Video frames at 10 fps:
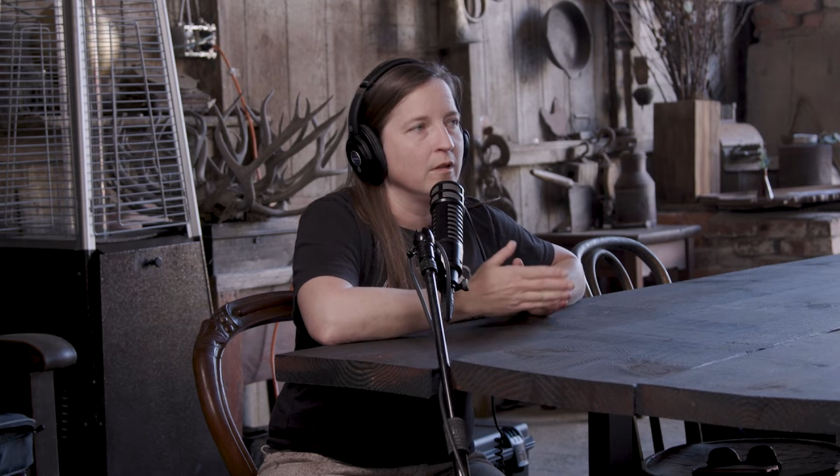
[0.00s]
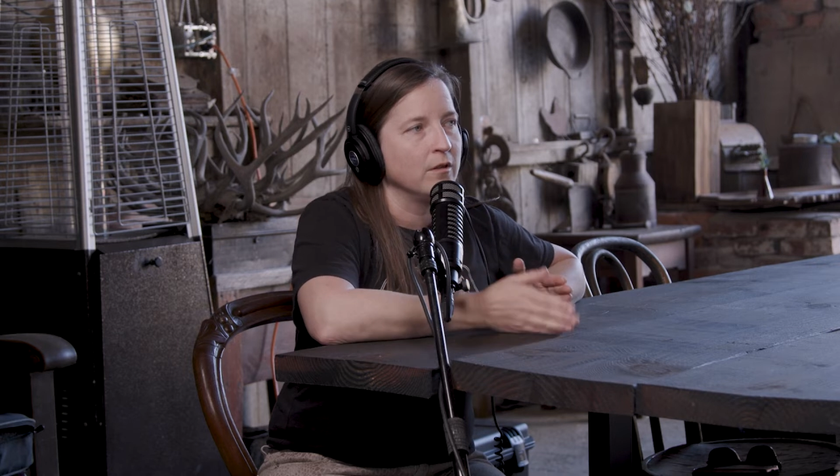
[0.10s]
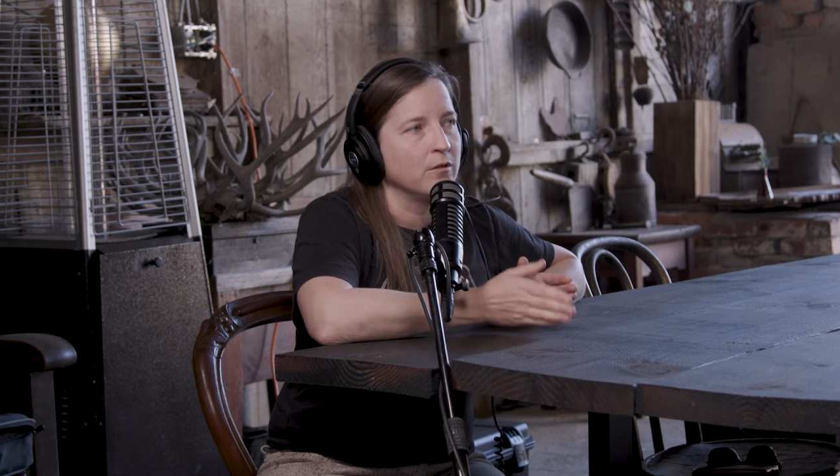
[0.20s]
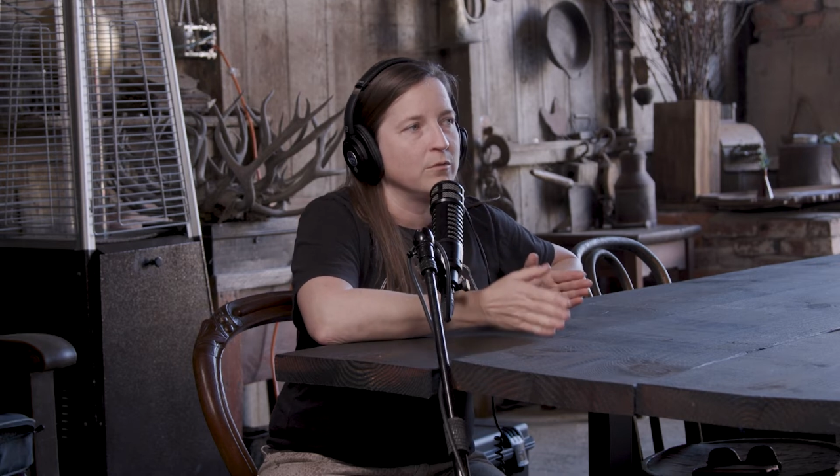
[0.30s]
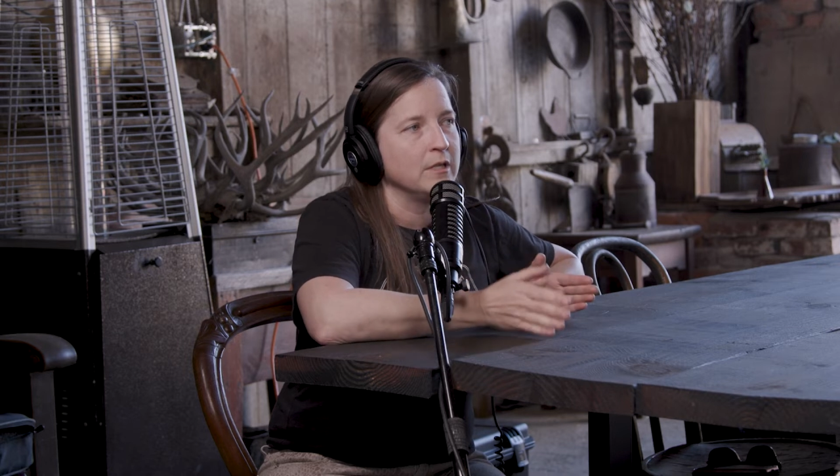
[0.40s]

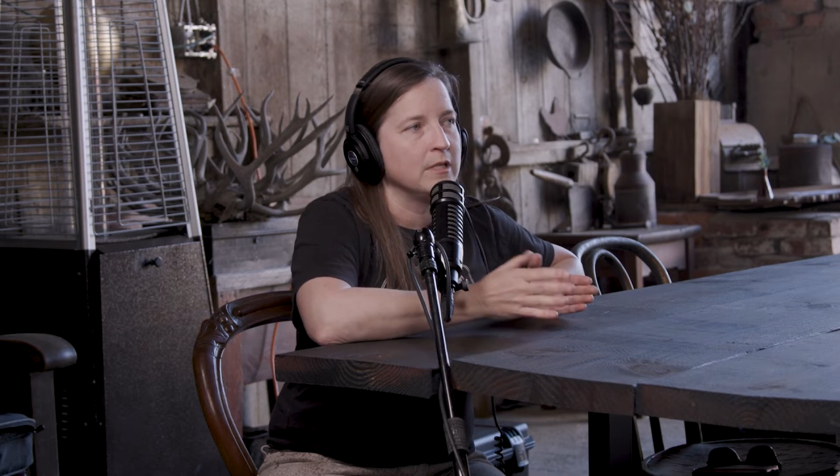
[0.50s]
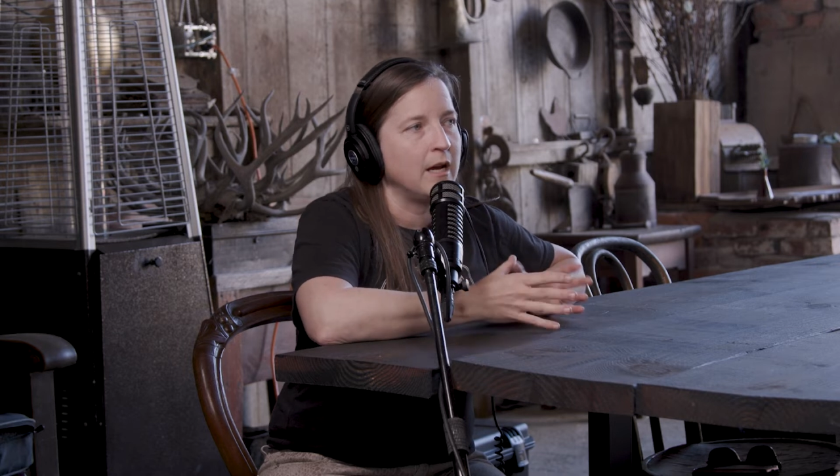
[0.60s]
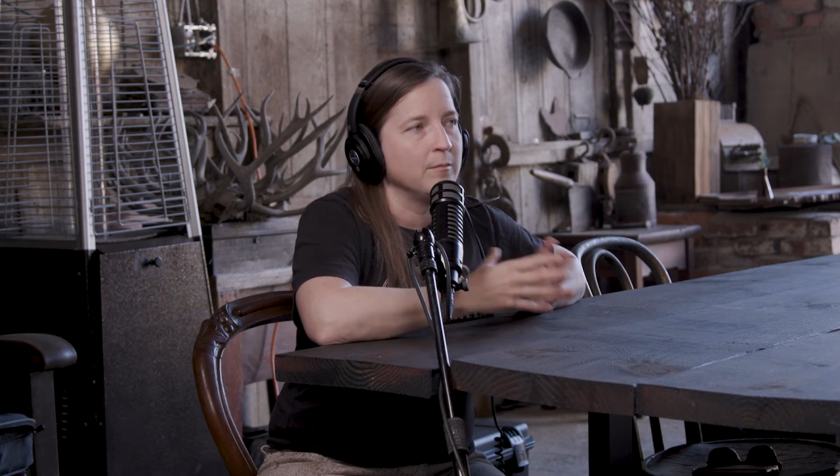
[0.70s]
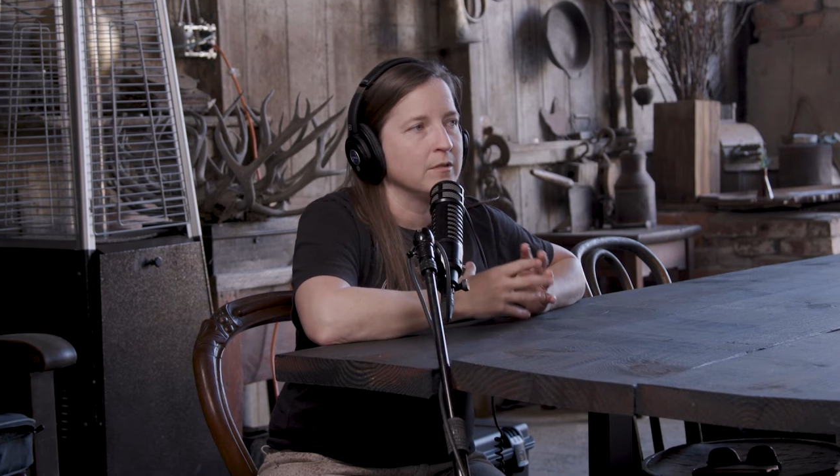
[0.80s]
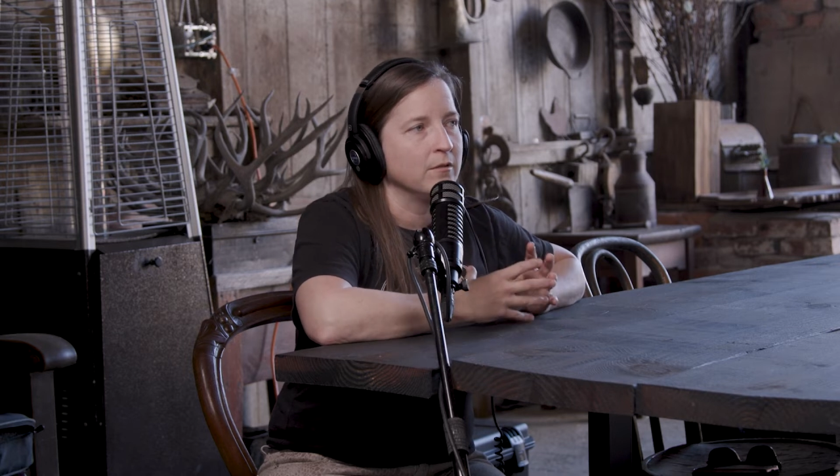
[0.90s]
the 3
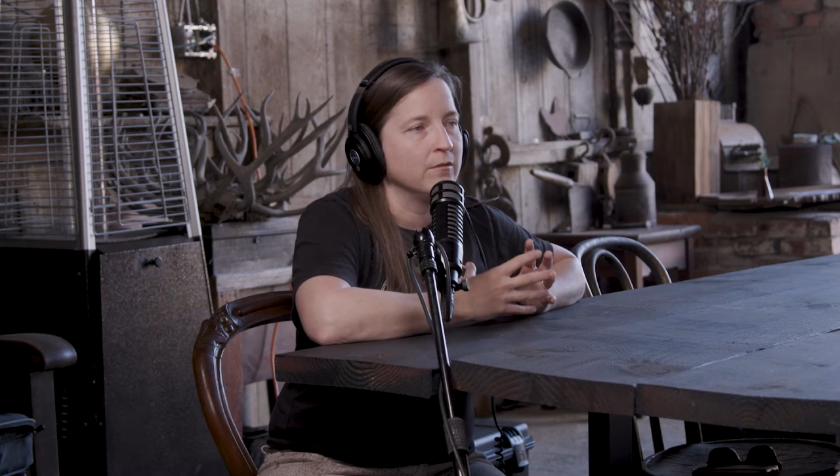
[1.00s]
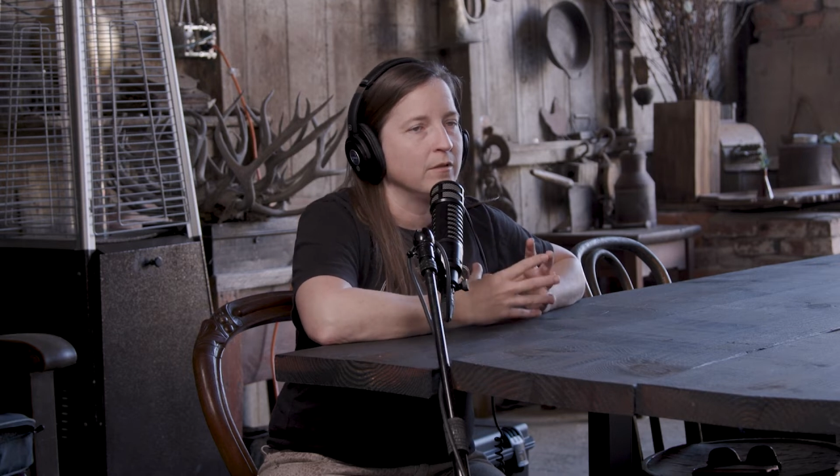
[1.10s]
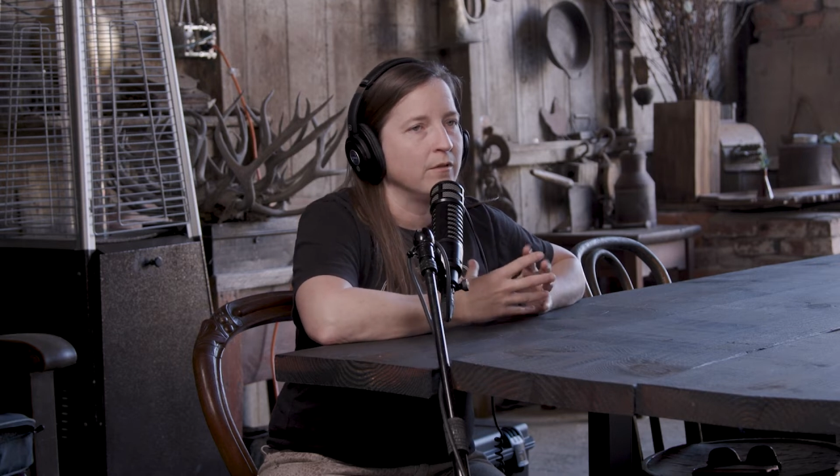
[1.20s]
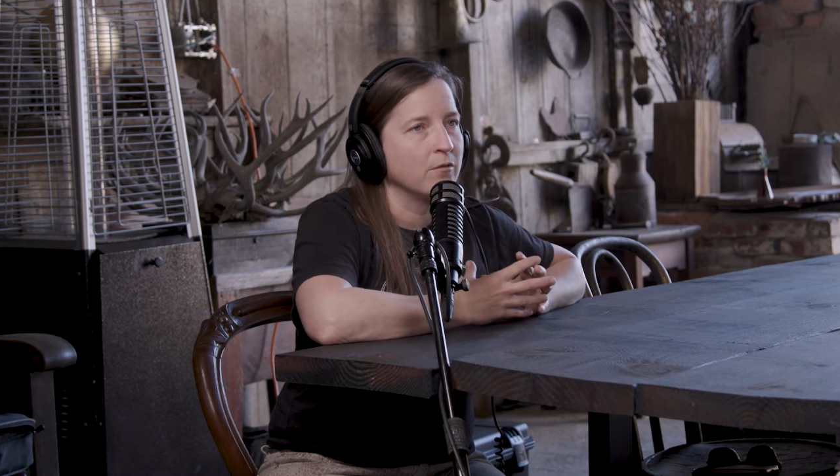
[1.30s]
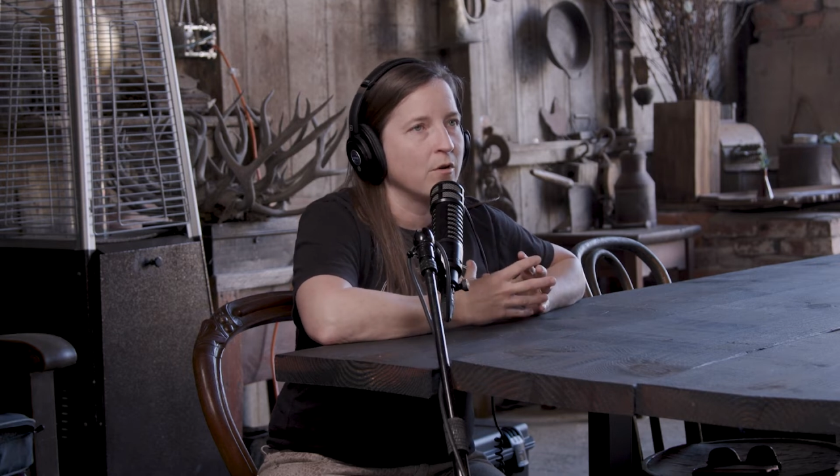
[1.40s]
types
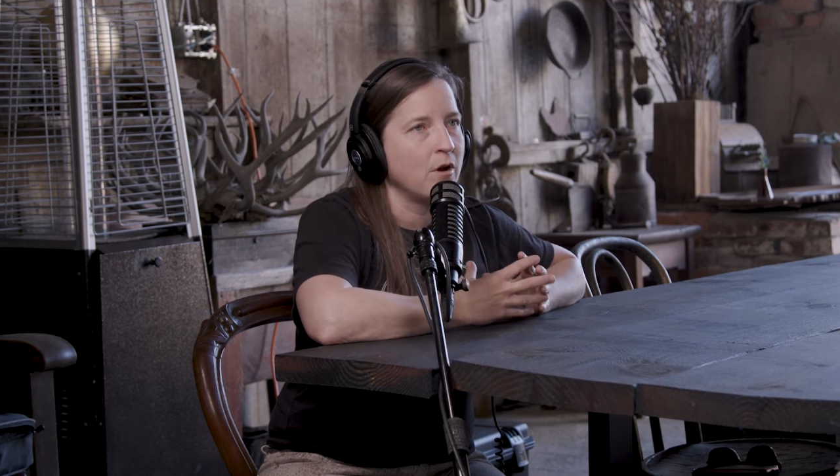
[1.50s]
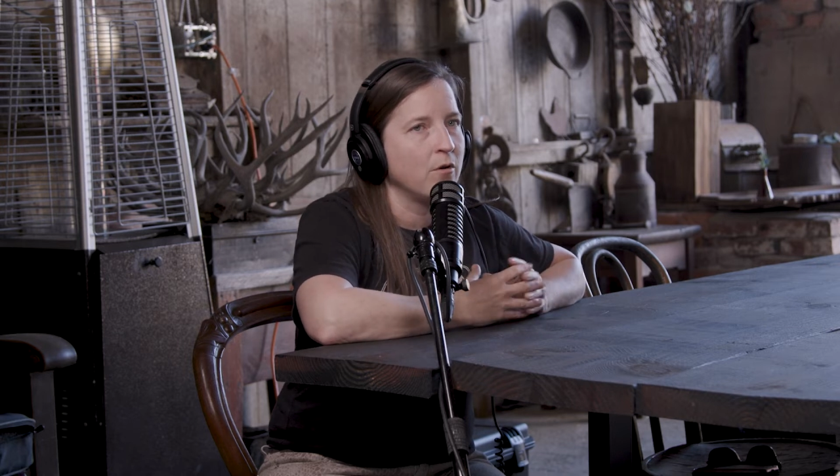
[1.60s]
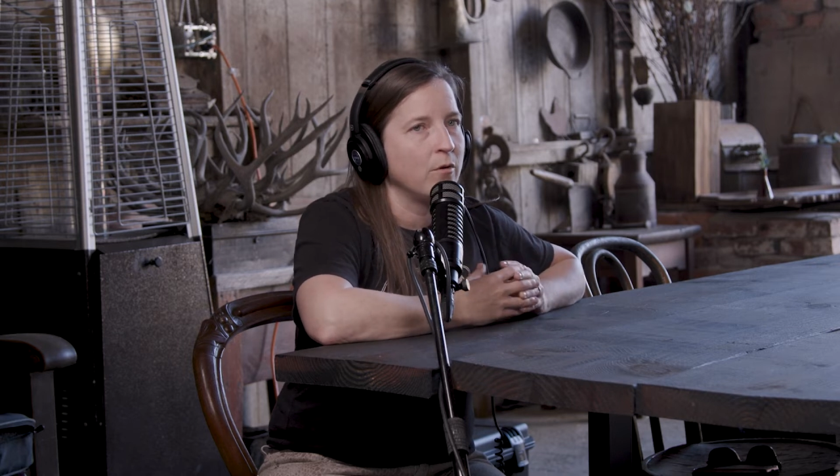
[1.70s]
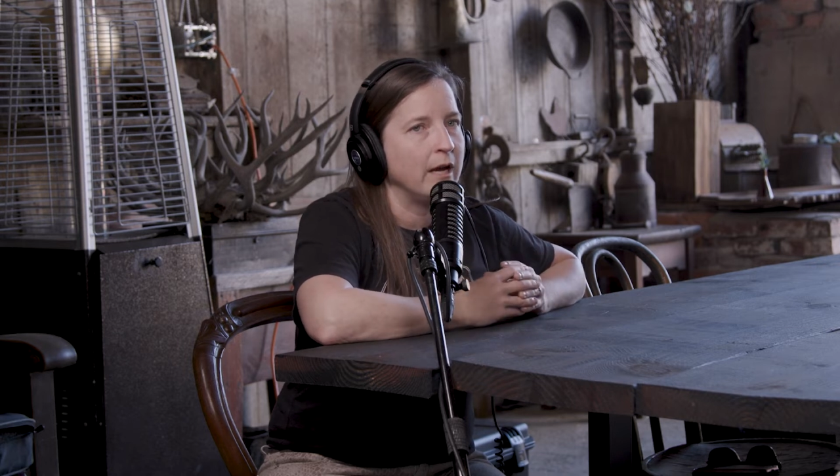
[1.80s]
of grow,